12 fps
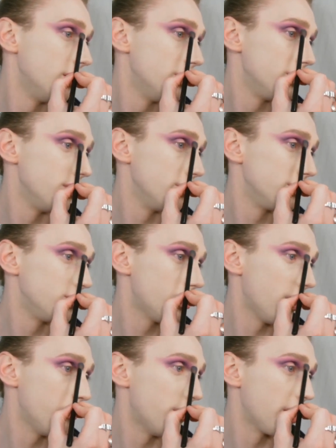just to try
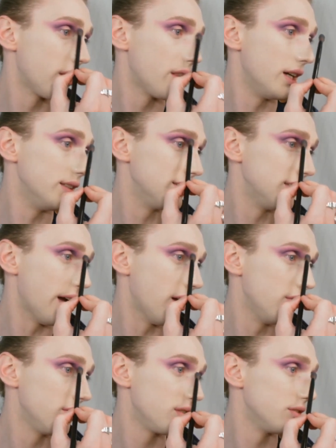and bring that
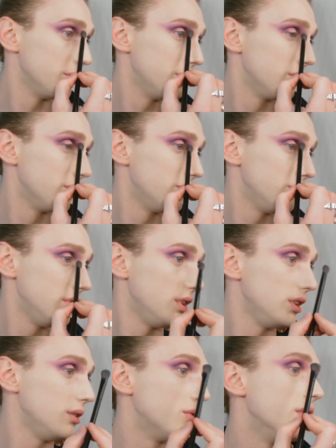down, because we don't
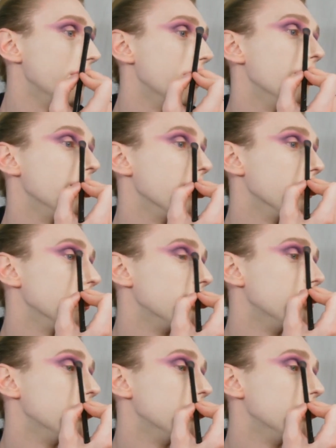really want that there.